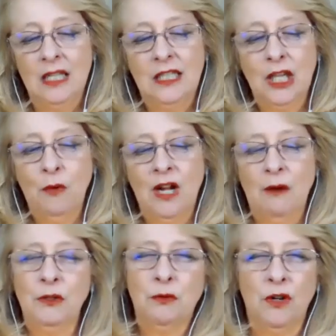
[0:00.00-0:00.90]
And so when
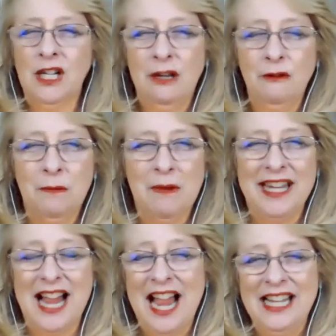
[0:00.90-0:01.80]
I was working with
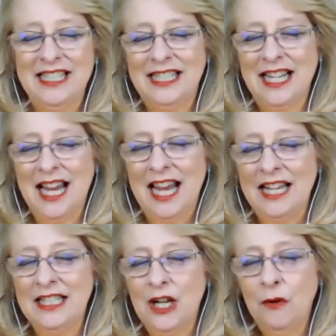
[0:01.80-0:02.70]
my guides
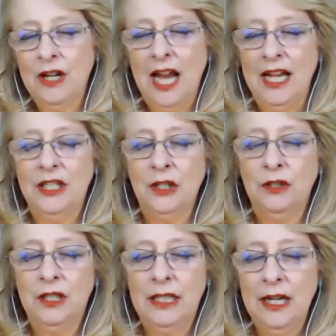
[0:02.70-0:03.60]
today, I said, okay,
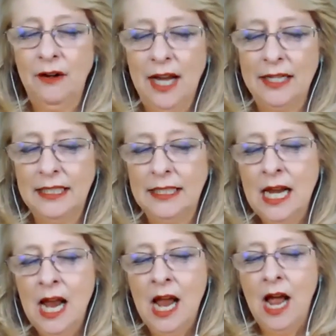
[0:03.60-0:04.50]
so Sirius
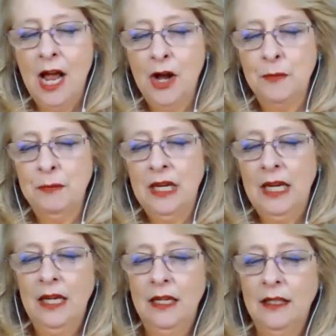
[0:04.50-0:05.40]
um,
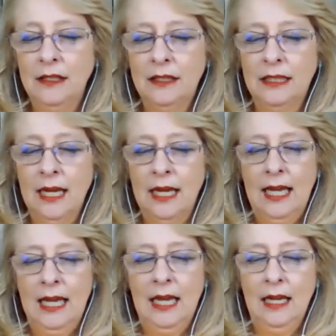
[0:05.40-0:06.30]
is
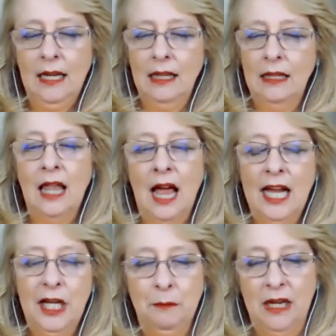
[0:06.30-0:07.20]
in
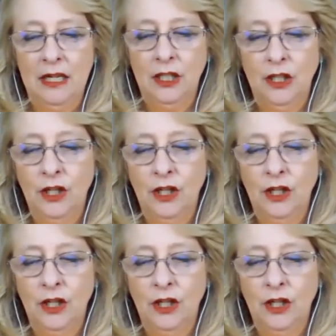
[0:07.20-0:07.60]
alignment